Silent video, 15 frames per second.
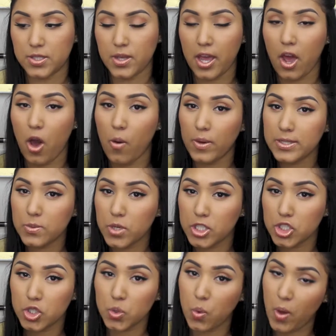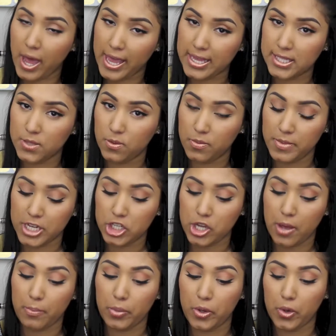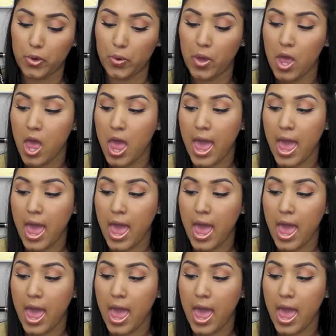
So I always wash twice with my shampoo